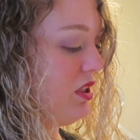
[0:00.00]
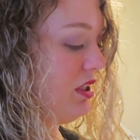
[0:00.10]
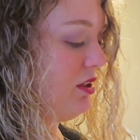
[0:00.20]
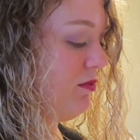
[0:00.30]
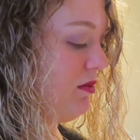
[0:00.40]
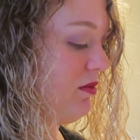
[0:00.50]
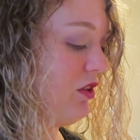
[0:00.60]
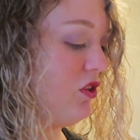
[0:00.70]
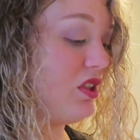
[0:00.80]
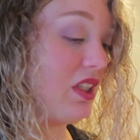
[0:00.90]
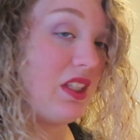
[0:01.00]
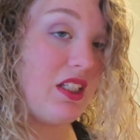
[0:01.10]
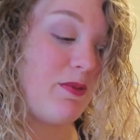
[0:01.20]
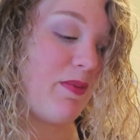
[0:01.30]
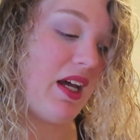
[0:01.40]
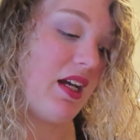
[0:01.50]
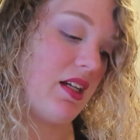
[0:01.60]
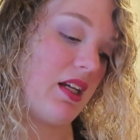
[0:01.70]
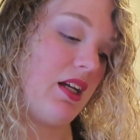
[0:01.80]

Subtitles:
them using this bag.